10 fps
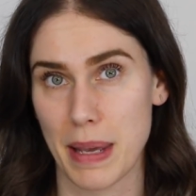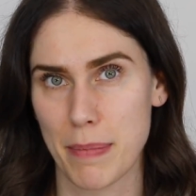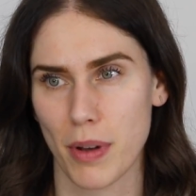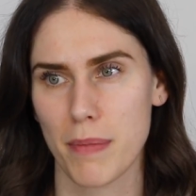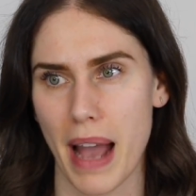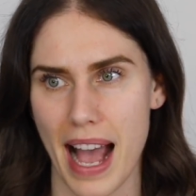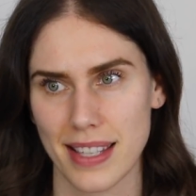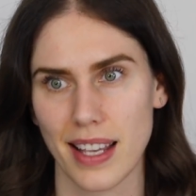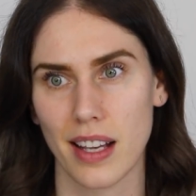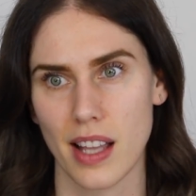of people by
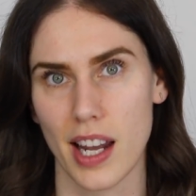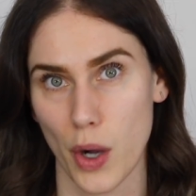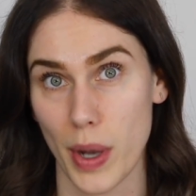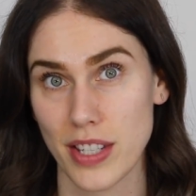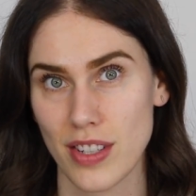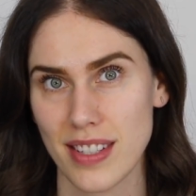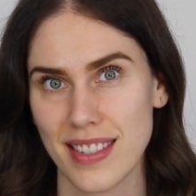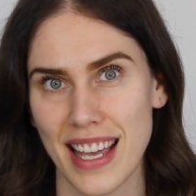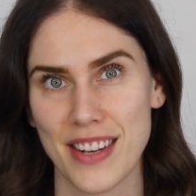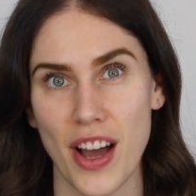asking a lot of
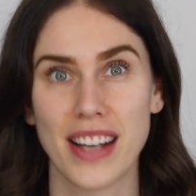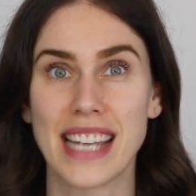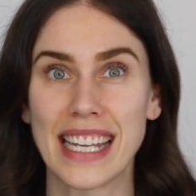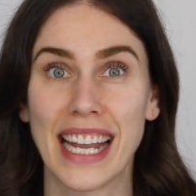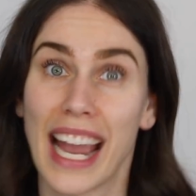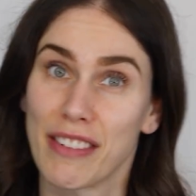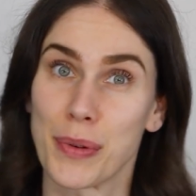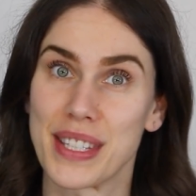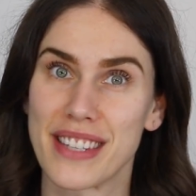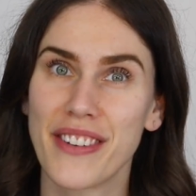questions and not taking
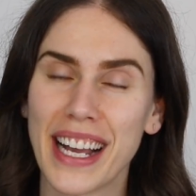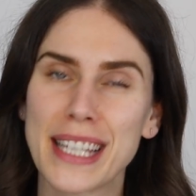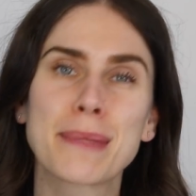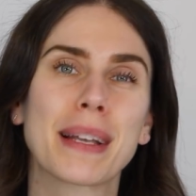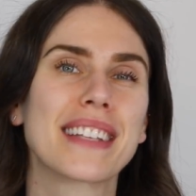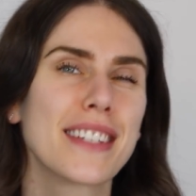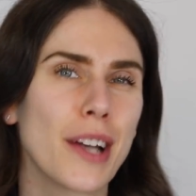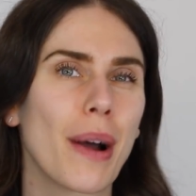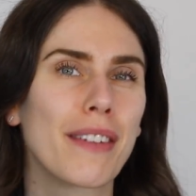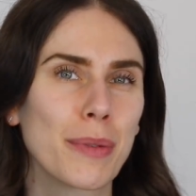everyone's advice because, you
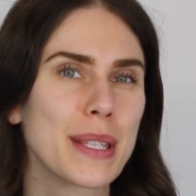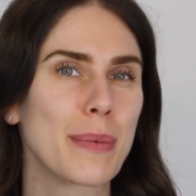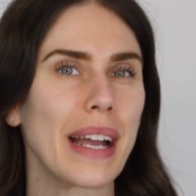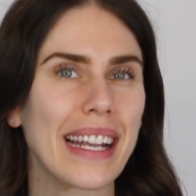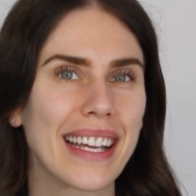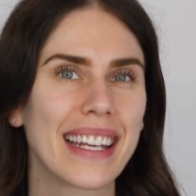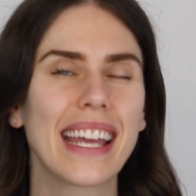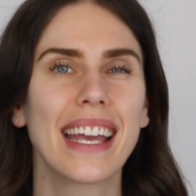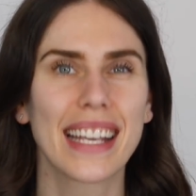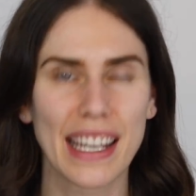know, everyone's weighing in,
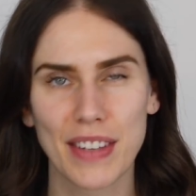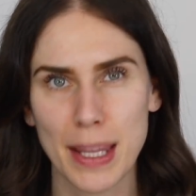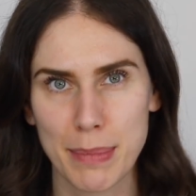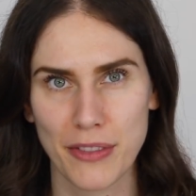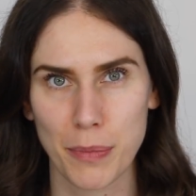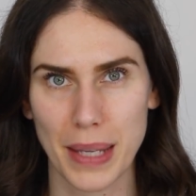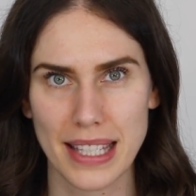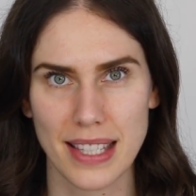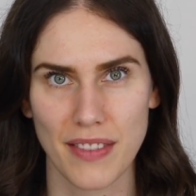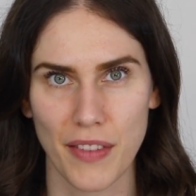giving them different
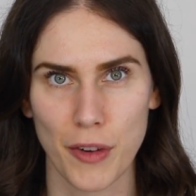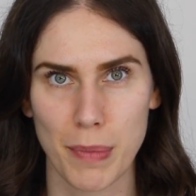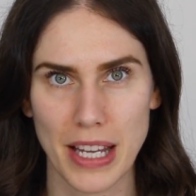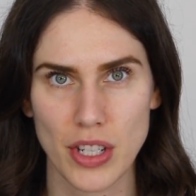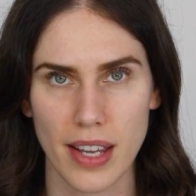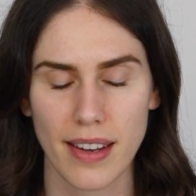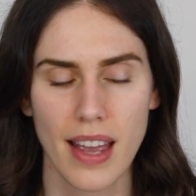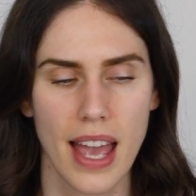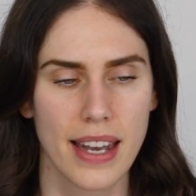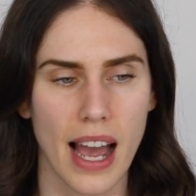pieces of information.
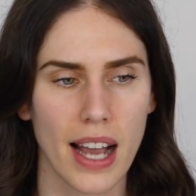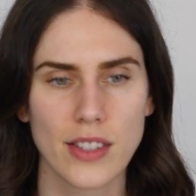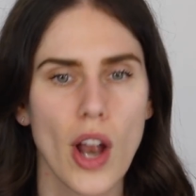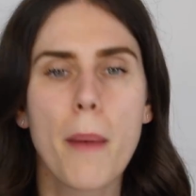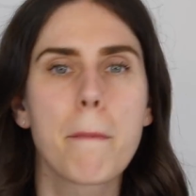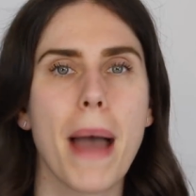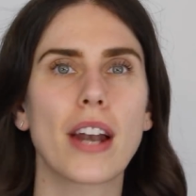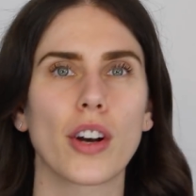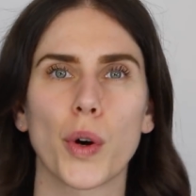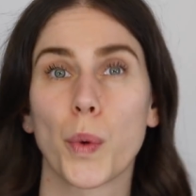Now, it's not
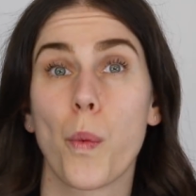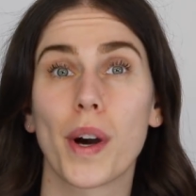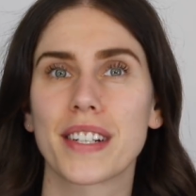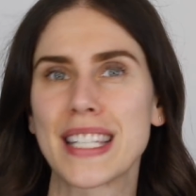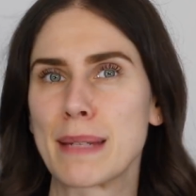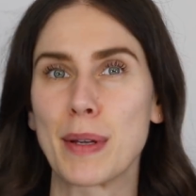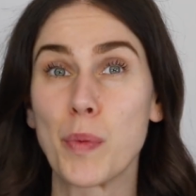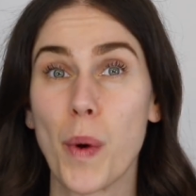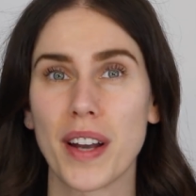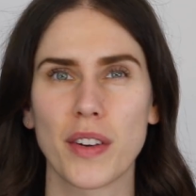better or worse to be
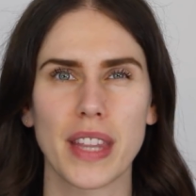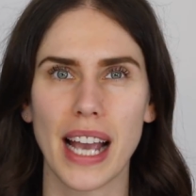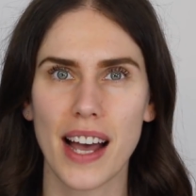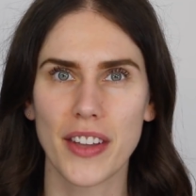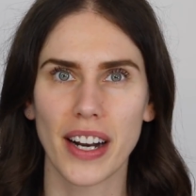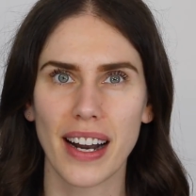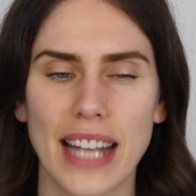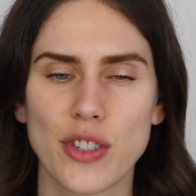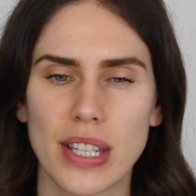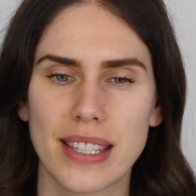one or the other.
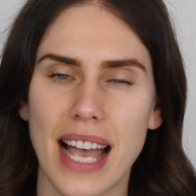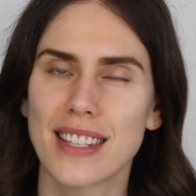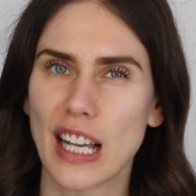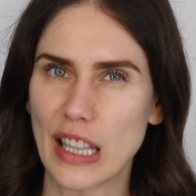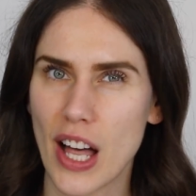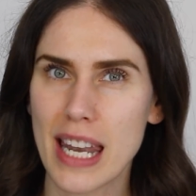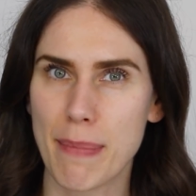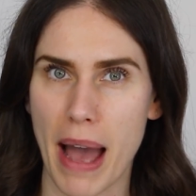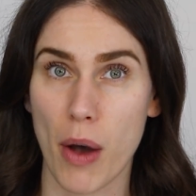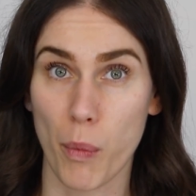It just says a lot
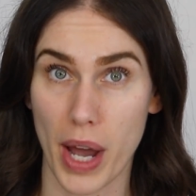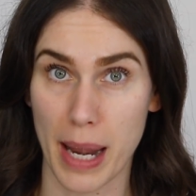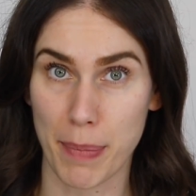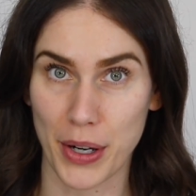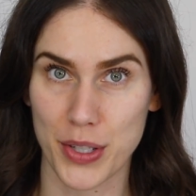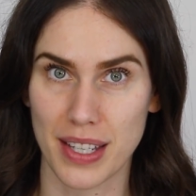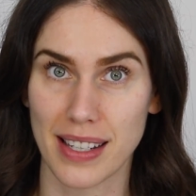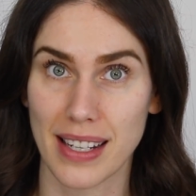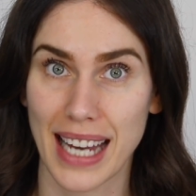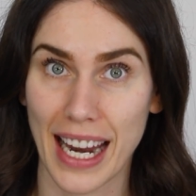about what a
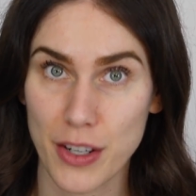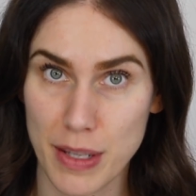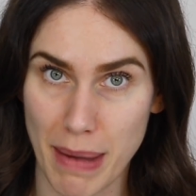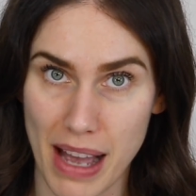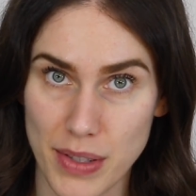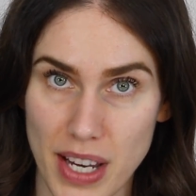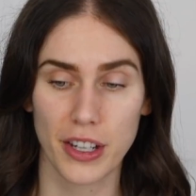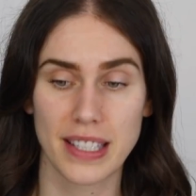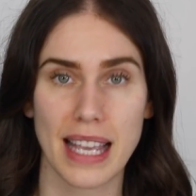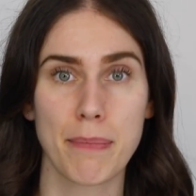person cares about. For
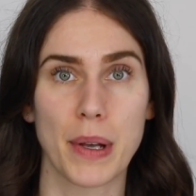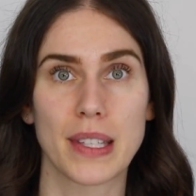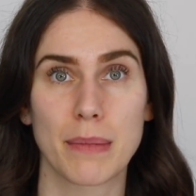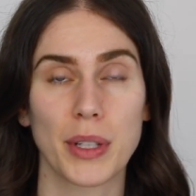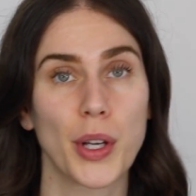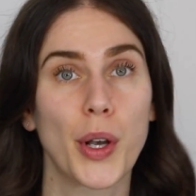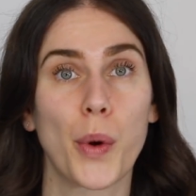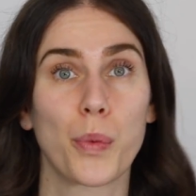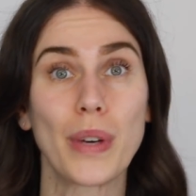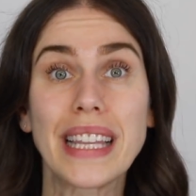example, someone could
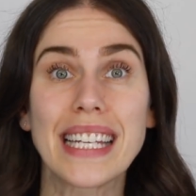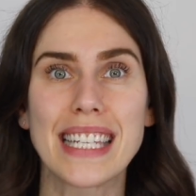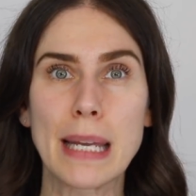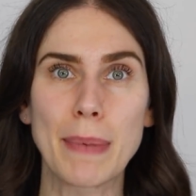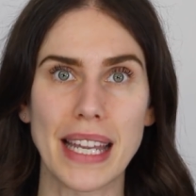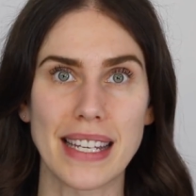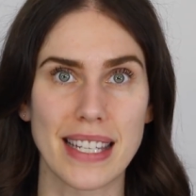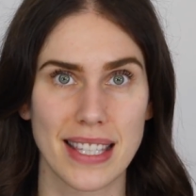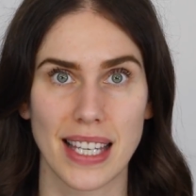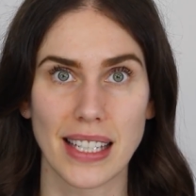go really deep into
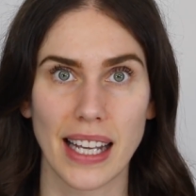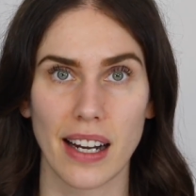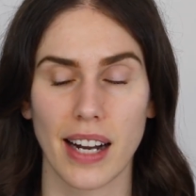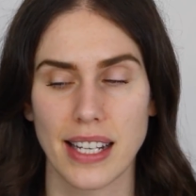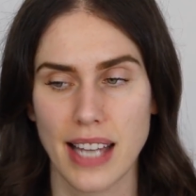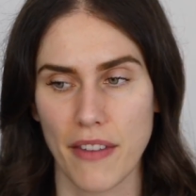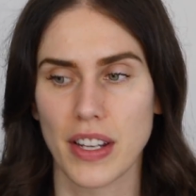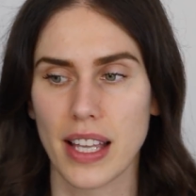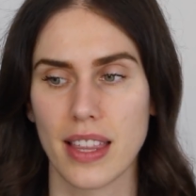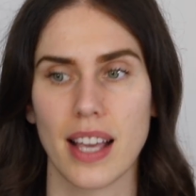skincare. I
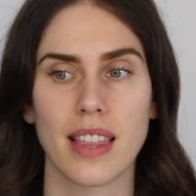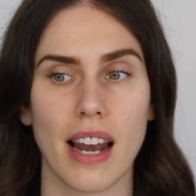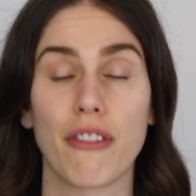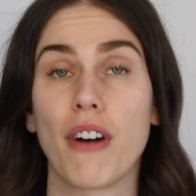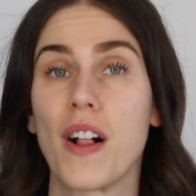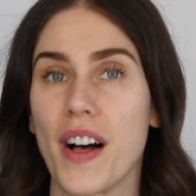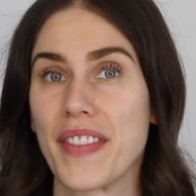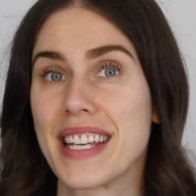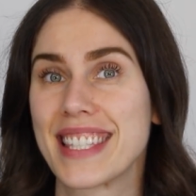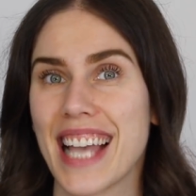definitely think that I fall on
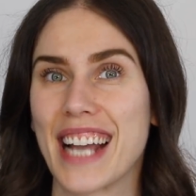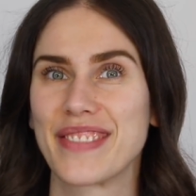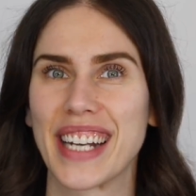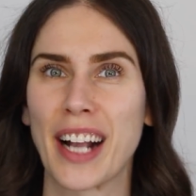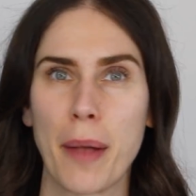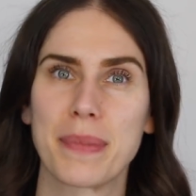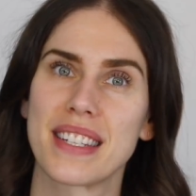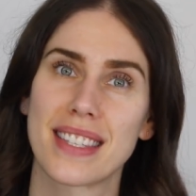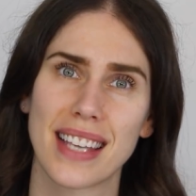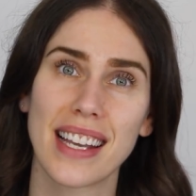this side when it comes to
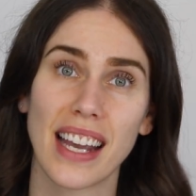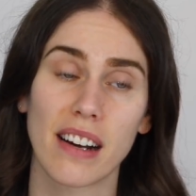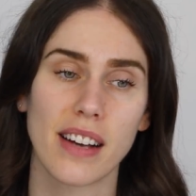skincare